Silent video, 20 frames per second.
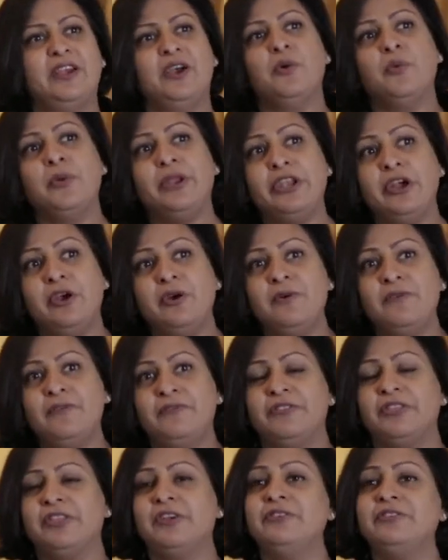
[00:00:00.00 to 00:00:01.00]
We know,
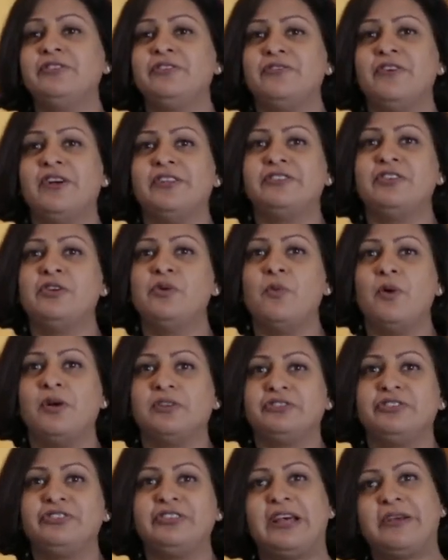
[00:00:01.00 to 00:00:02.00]
for those of us who
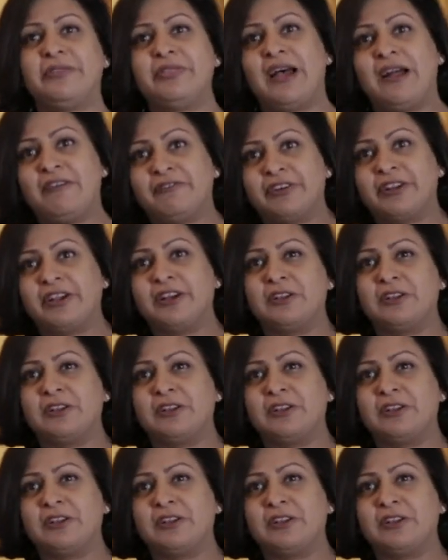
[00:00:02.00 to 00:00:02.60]
watch South Africa